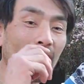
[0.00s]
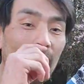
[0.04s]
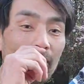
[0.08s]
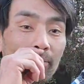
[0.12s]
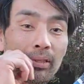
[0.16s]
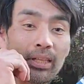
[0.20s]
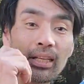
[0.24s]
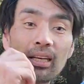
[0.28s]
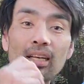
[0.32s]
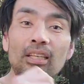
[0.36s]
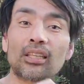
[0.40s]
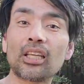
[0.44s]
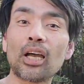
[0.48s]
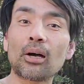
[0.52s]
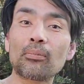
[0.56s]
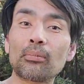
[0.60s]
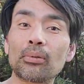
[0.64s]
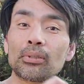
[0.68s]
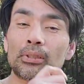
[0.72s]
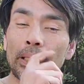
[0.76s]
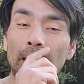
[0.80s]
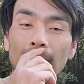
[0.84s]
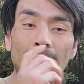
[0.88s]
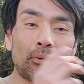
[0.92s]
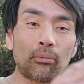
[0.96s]
See how he did a
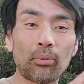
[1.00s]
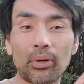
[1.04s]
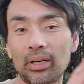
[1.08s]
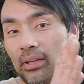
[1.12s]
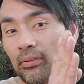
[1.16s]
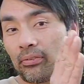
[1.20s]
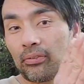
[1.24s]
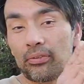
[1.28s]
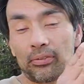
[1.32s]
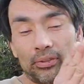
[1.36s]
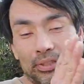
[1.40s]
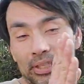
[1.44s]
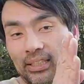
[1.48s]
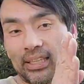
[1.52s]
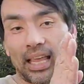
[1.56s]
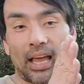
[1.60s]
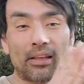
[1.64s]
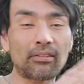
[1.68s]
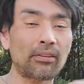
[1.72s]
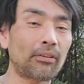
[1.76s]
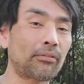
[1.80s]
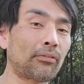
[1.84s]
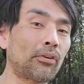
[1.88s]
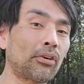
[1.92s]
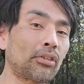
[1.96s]
double take when he did
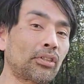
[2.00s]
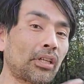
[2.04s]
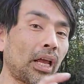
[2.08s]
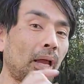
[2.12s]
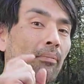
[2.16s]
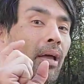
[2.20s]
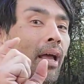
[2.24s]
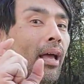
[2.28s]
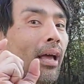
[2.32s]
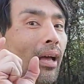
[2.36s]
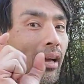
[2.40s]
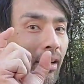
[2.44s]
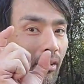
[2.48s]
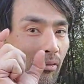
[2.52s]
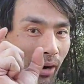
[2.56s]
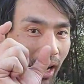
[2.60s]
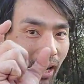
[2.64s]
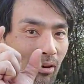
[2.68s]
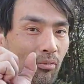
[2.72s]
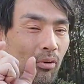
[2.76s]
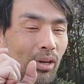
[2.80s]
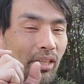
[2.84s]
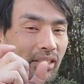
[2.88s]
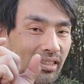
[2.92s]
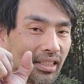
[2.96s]
that the first time,
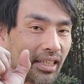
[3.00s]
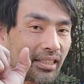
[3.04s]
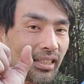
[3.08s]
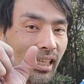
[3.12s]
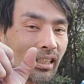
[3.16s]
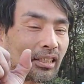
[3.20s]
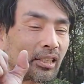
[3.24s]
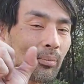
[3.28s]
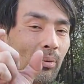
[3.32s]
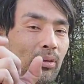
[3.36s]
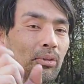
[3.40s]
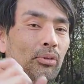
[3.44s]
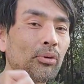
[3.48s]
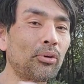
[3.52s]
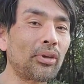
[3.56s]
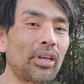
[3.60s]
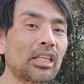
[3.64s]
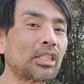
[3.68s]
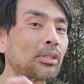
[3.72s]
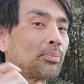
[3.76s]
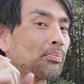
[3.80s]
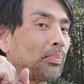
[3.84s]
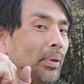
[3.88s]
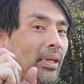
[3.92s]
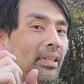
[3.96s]
right? It's just like someone
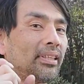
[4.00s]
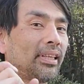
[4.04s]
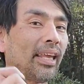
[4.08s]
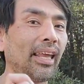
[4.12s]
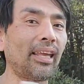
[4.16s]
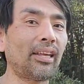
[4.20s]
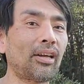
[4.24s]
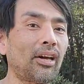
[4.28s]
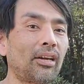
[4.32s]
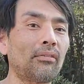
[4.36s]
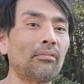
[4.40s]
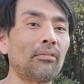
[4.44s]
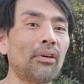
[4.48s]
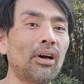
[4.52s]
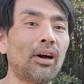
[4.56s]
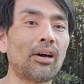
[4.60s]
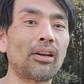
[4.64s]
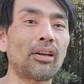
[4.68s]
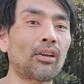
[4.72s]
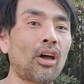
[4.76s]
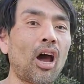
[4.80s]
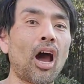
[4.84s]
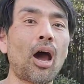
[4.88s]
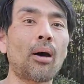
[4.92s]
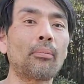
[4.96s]
doing a spit take on
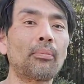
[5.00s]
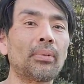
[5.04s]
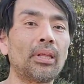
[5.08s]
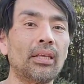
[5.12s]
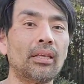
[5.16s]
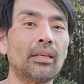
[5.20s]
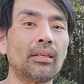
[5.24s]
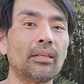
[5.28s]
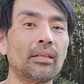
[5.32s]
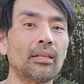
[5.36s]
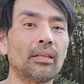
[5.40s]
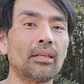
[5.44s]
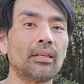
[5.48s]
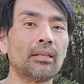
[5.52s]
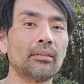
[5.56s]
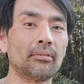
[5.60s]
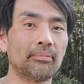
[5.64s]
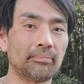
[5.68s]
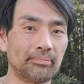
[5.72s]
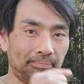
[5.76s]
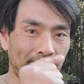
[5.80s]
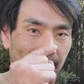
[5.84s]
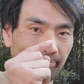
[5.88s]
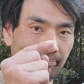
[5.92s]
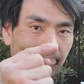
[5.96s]
a comedy.
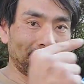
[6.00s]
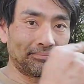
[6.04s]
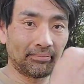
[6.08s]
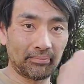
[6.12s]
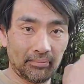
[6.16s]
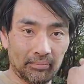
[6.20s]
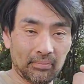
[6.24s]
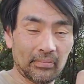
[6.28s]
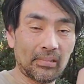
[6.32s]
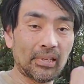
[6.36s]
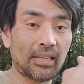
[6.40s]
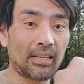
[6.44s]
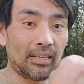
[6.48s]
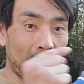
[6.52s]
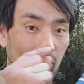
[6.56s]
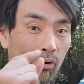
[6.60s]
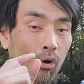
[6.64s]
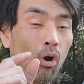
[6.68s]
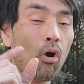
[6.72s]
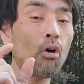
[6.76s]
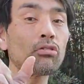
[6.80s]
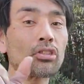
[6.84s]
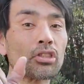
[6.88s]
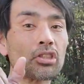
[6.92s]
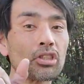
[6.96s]

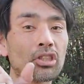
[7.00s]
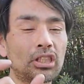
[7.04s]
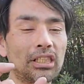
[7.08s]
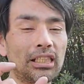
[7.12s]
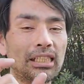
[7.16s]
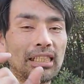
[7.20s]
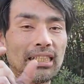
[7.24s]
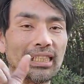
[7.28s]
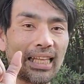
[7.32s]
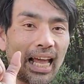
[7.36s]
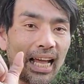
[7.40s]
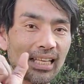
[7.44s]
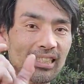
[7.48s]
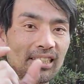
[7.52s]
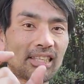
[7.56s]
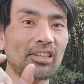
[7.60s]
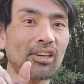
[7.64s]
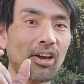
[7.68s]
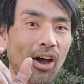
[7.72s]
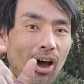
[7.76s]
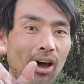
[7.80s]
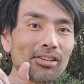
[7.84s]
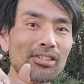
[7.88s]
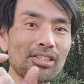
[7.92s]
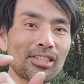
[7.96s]
Cogently,
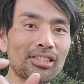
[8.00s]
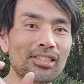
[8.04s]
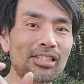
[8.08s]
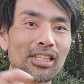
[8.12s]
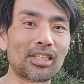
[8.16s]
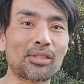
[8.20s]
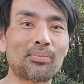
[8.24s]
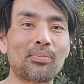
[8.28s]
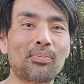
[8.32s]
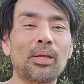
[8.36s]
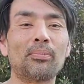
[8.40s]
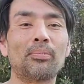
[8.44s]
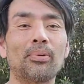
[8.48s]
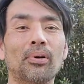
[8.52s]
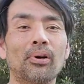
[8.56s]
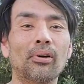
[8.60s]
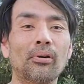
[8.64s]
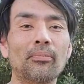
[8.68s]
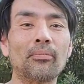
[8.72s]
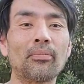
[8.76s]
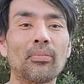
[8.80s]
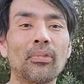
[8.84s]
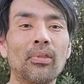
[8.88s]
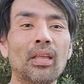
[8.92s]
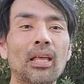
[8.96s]
that's the consciousness,
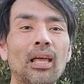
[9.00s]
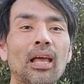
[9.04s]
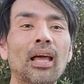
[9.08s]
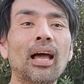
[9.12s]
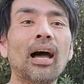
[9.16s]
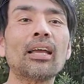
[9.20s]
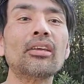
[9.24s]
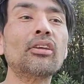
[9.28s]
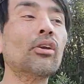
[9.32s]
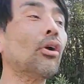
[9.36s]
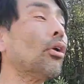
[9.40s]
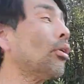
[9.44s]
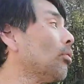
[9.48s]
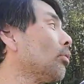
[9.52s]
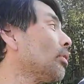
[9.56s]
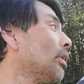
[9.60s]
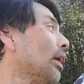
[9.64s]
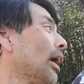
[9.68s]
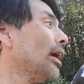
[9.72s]
people. You're